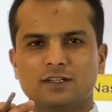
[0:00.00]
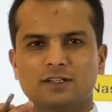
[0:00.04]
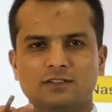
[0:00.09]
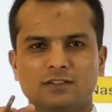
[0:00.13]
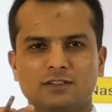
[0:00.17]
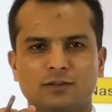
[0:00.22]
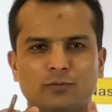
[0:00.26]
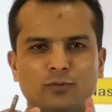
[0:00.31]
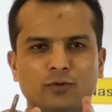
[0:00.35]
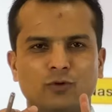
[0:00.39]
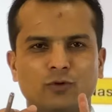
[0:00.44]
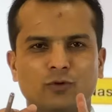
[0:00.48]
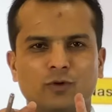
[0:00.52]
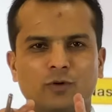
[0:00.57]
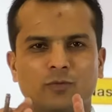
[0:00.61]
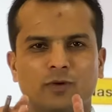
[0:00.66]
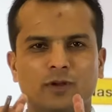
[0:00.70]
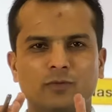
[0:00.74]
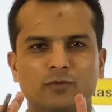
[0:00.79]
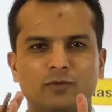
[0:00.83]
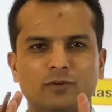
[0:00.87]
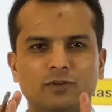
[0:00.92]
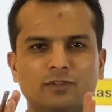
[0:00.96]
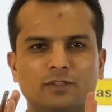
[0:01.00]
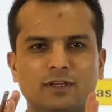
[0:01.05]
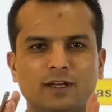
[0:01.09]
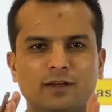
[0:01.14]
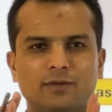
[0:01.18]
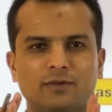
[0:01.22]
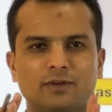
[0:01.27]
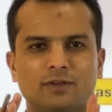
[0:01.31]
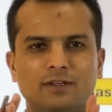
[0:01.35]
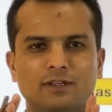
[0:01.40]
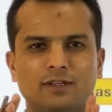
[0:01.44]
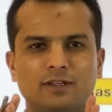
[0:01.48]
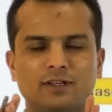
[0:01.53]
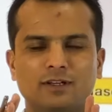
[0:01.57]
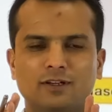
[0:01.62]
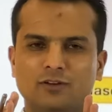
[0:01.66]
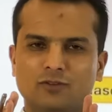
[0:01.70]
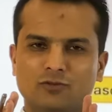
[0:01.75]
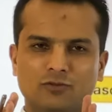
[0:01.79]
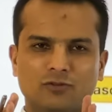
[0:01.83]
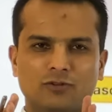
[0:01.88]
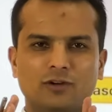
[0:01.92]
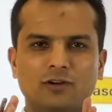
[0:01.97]
the bronchopulmonary segment,
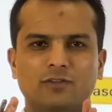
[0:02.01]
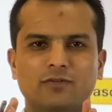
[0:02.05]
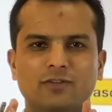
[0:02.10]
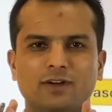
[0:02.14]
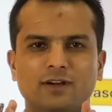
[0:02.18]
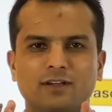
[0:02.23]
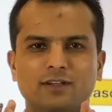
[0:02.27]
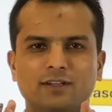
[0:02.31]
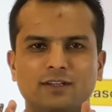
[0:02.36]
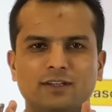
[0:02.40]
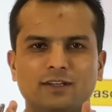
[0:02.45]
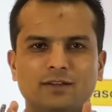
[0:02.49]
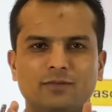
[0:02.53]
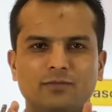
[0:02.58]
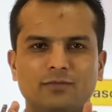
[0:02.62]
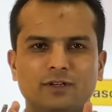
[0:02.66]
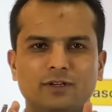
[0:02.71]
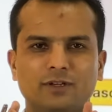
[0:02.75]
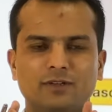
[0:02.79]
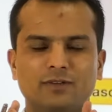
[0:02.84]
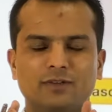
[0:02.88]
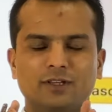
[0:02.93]
total 20 in number.